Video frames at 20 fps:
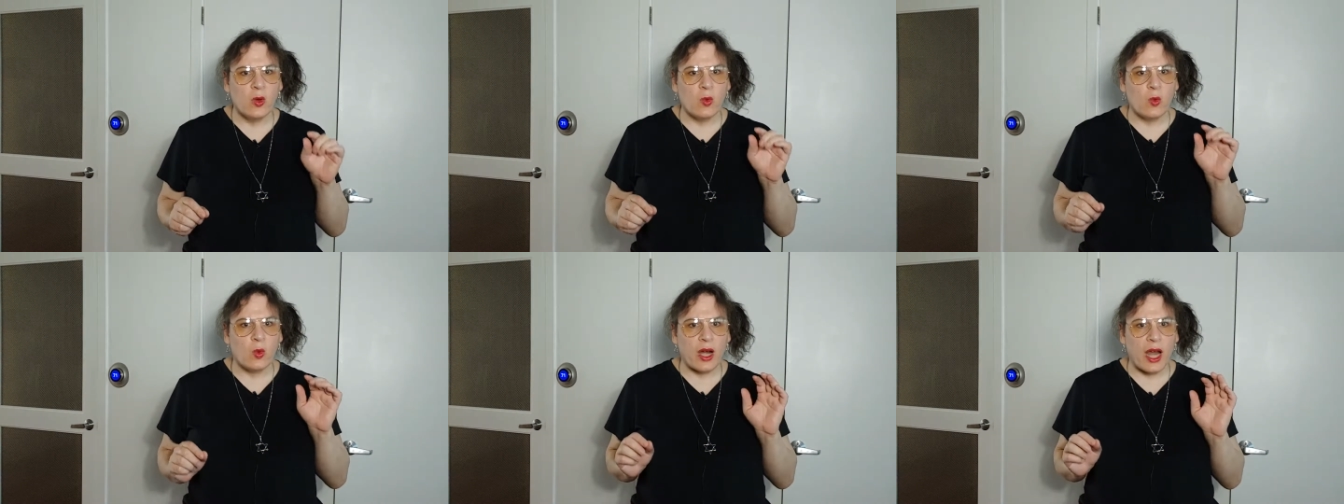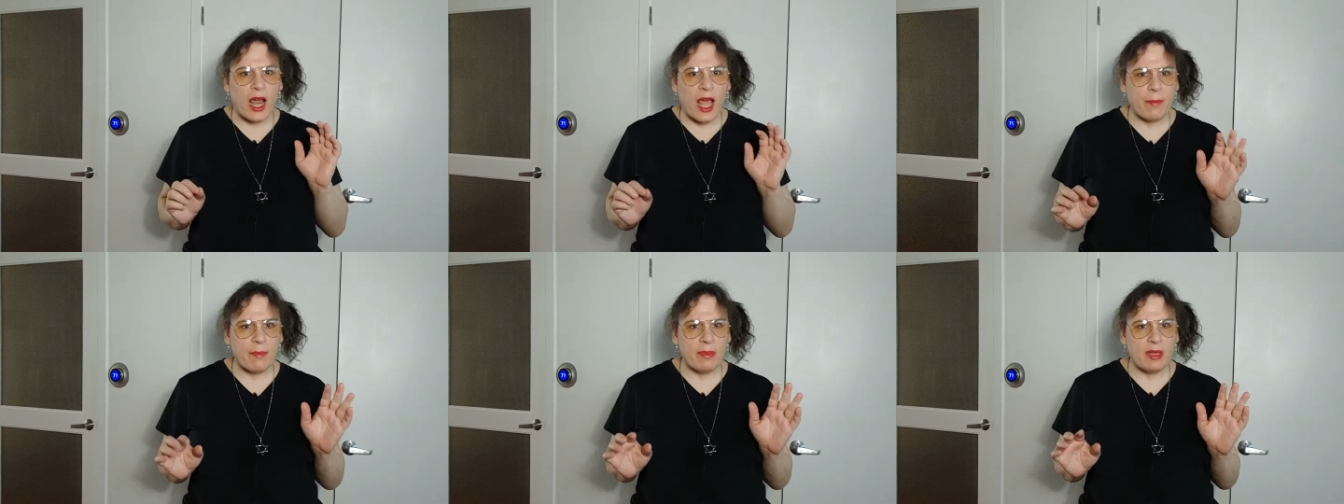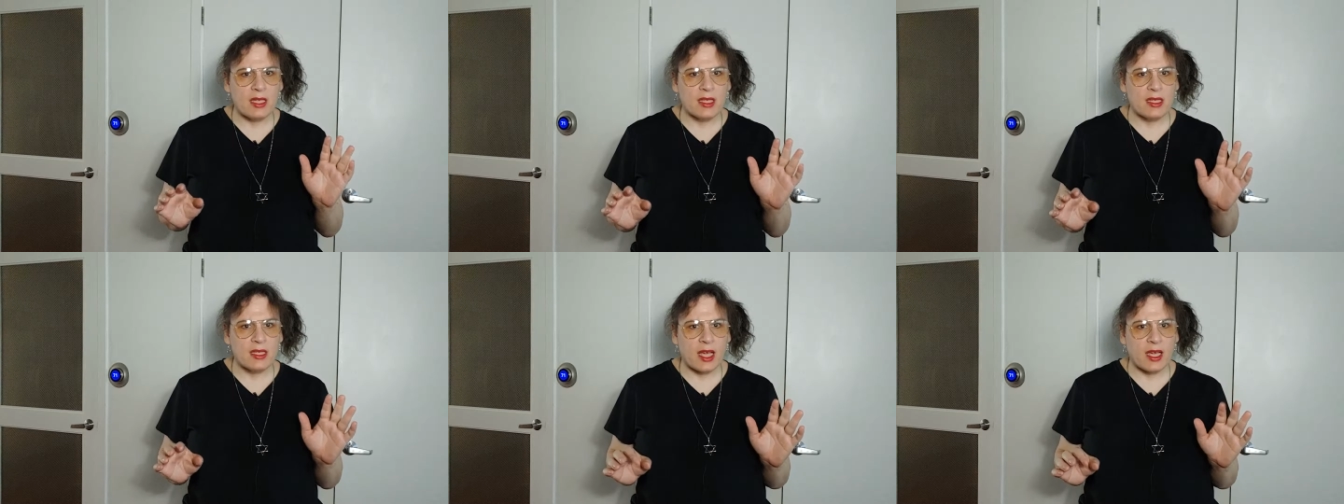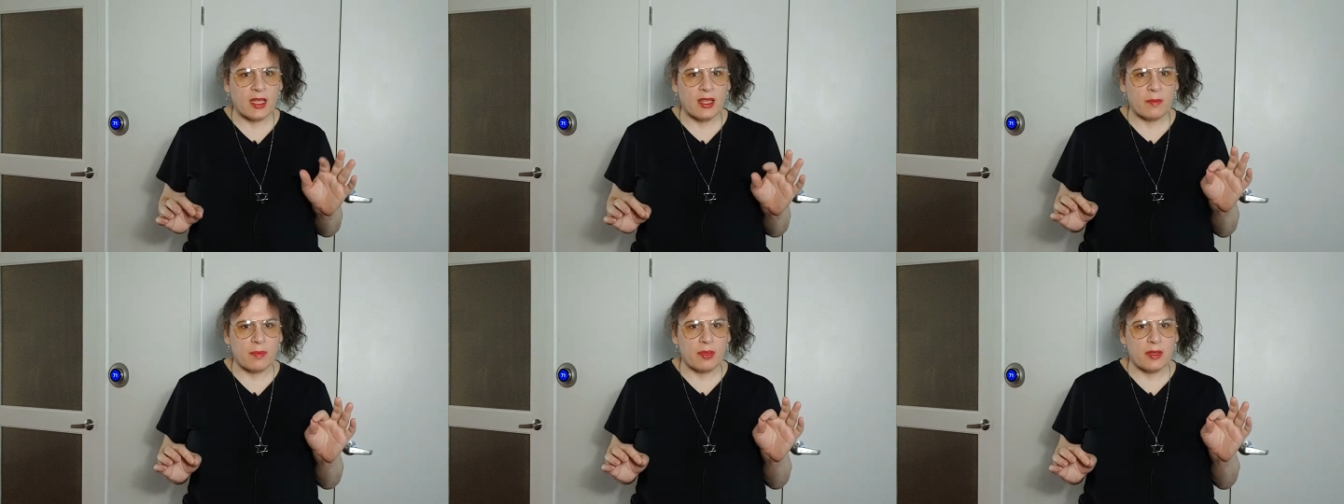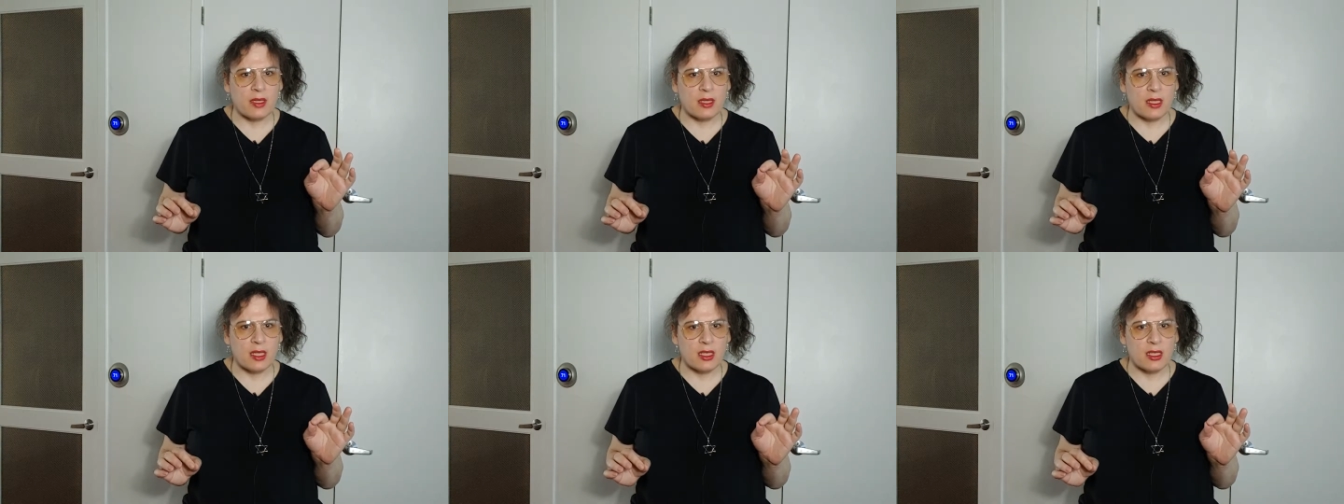were happy to sign the
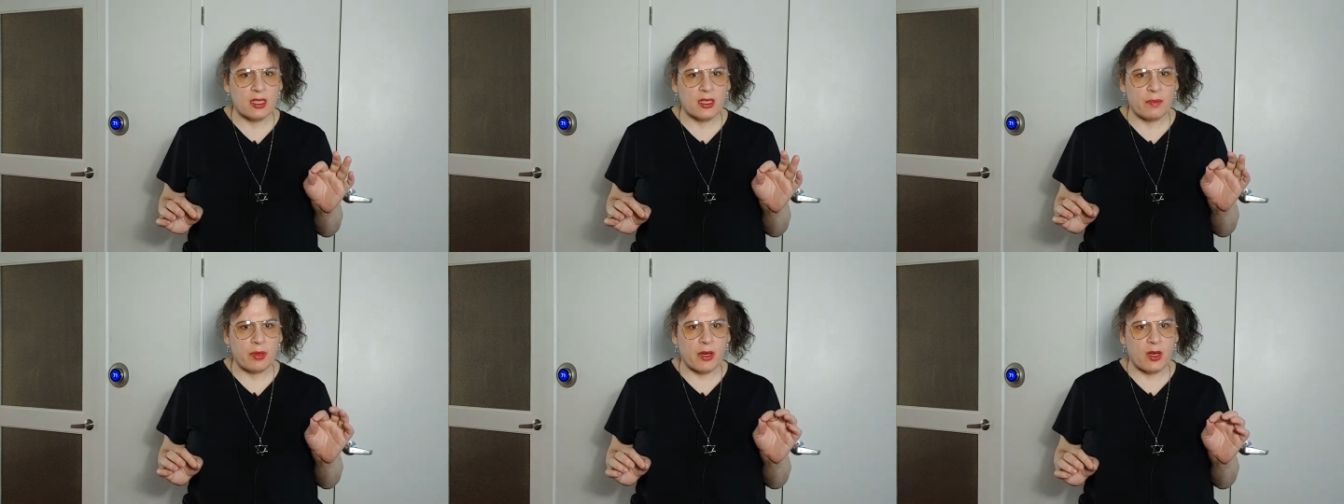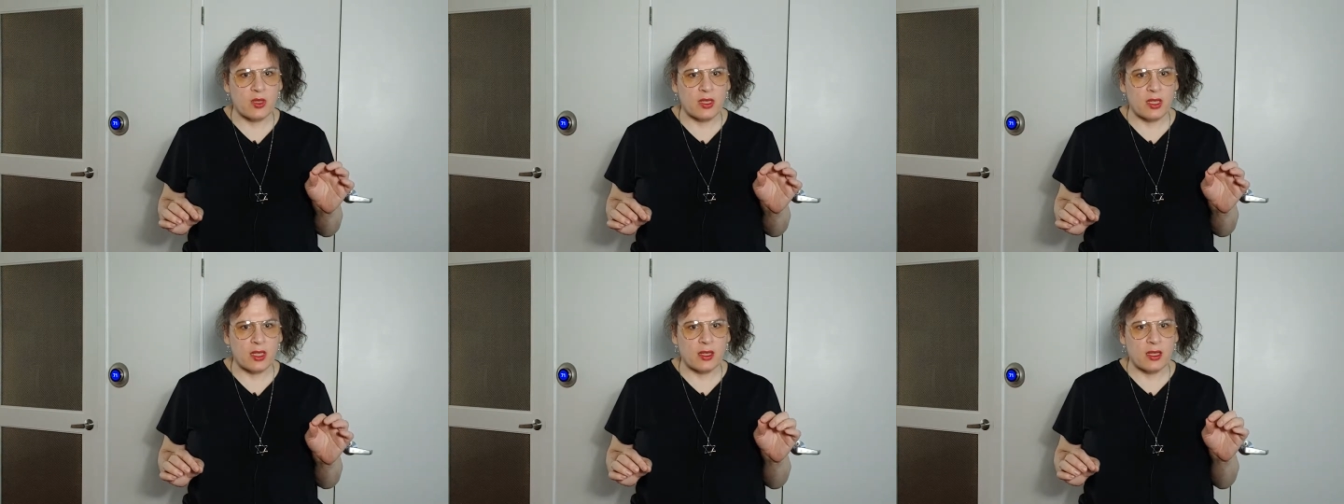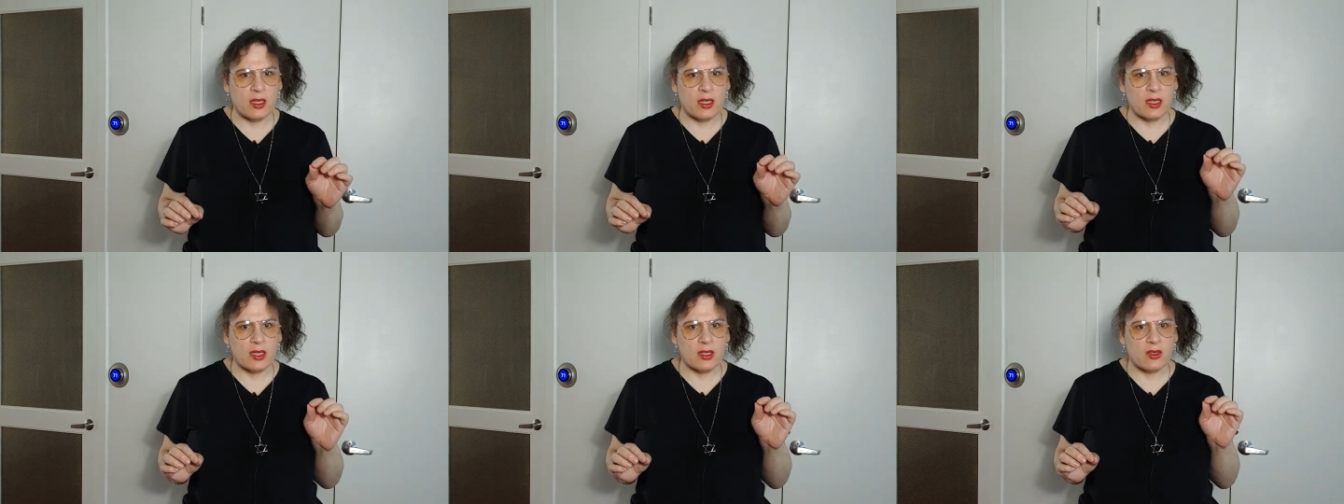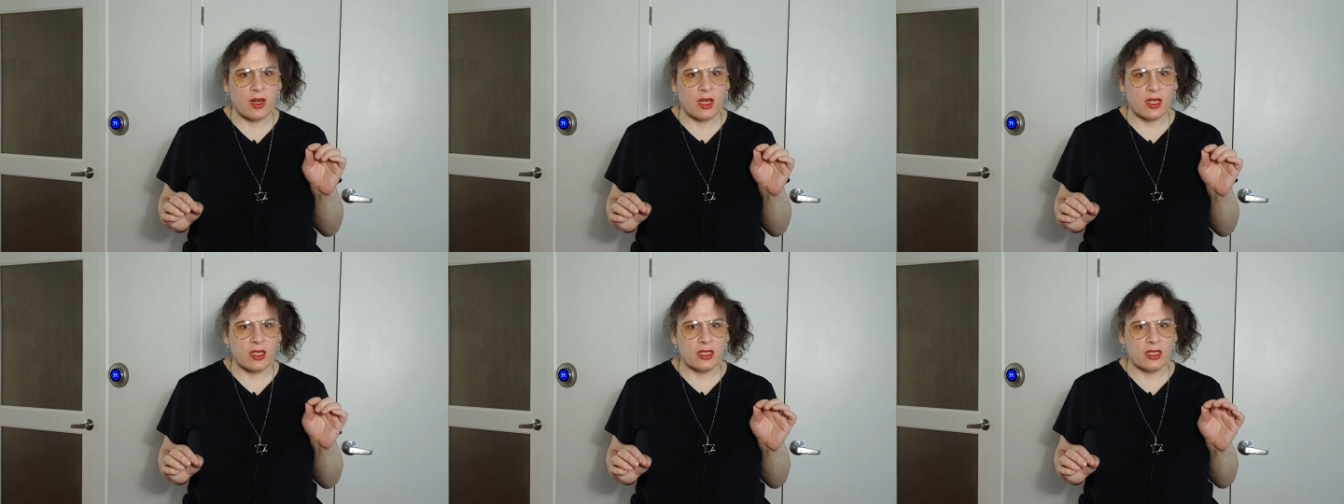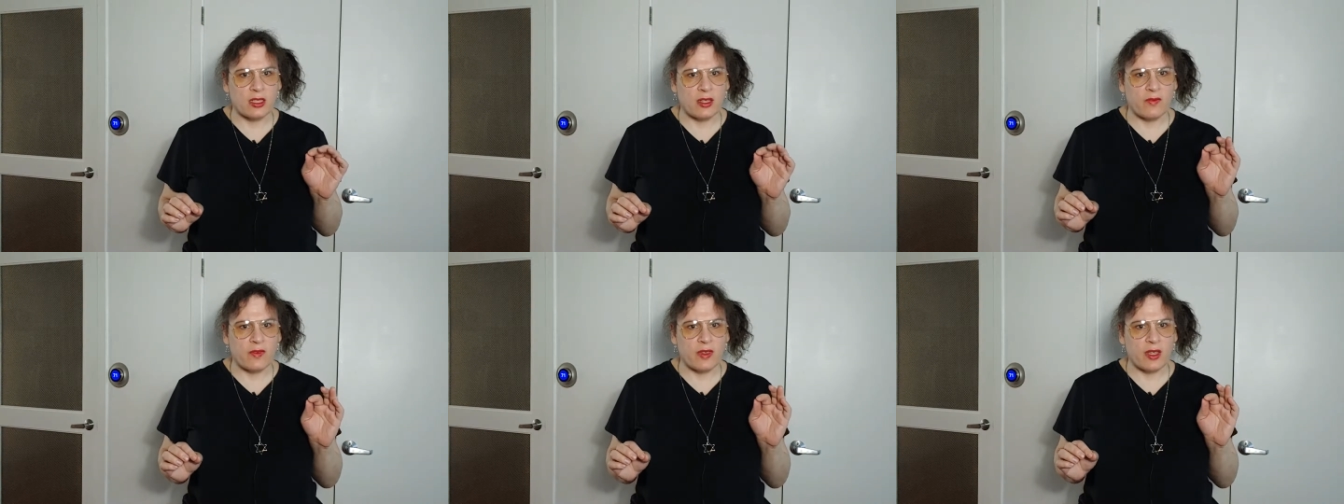petition opposing the
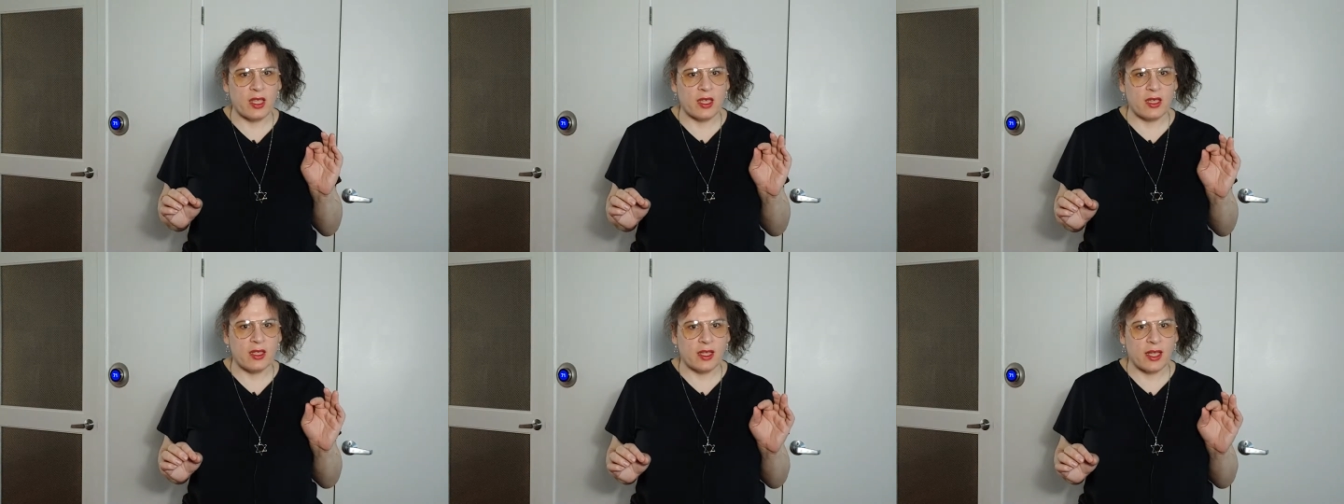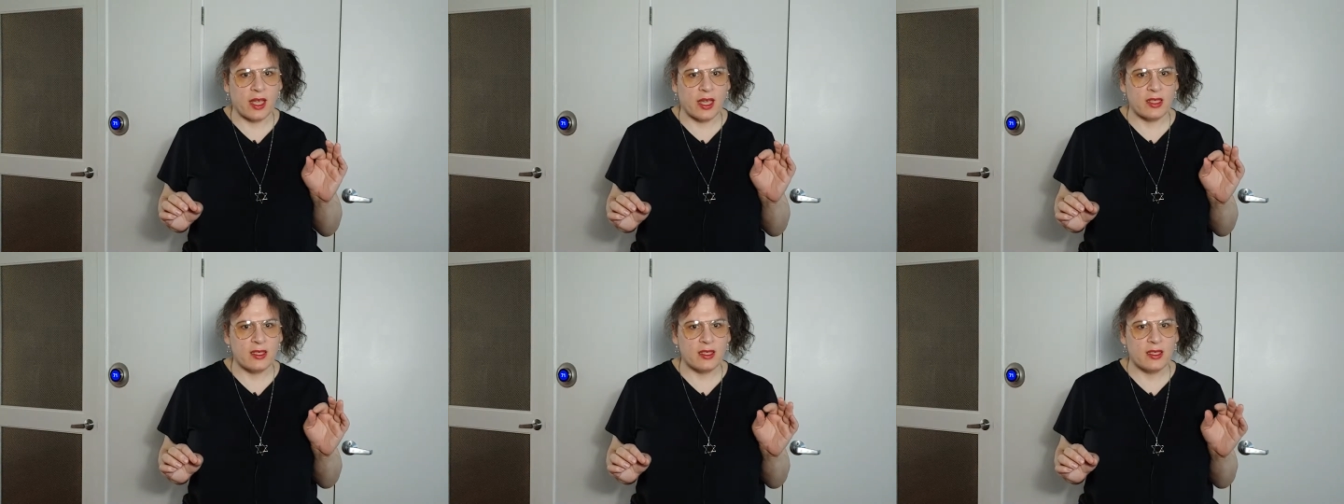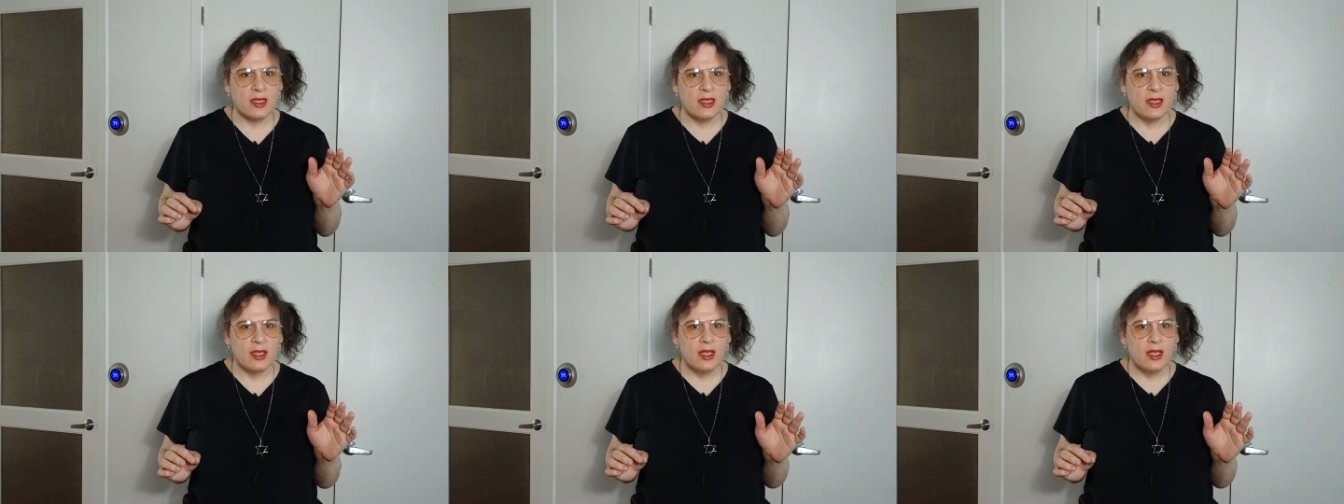destruction of eagle eggs,